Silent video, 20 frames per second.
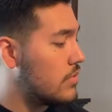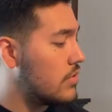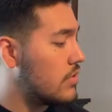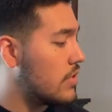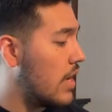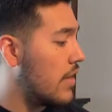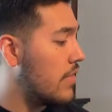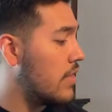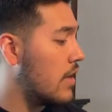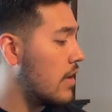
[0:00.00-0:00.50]

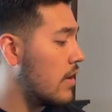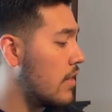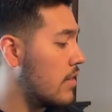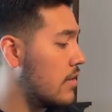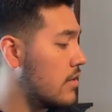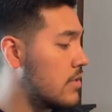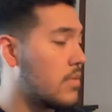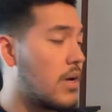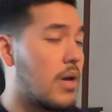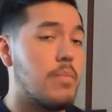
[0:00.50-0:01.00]
So I think
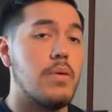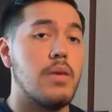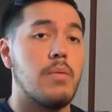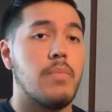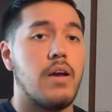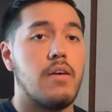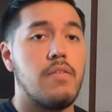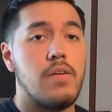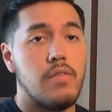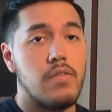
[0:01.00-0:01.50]
this might be
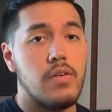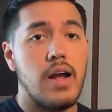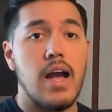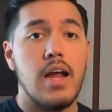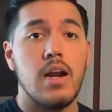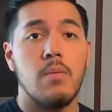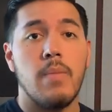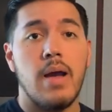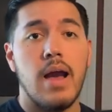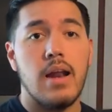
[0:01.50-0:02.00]
my favorite
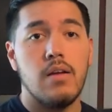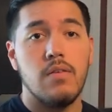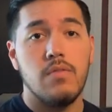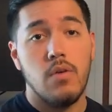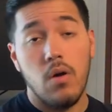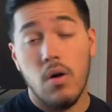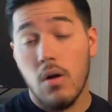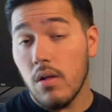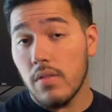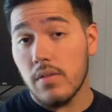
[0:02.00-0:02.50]
item out of
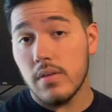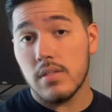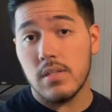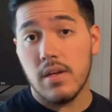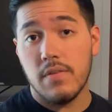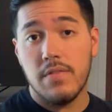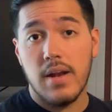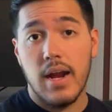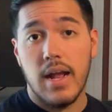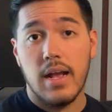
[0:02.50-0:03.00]
all the
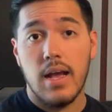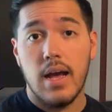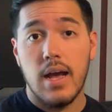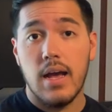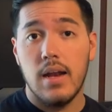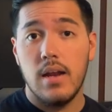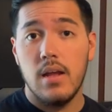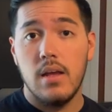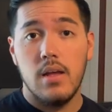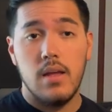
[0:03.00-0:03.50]
stuff that I
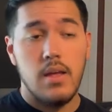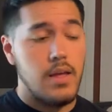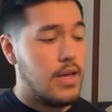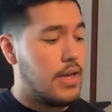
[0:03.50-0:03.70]
got.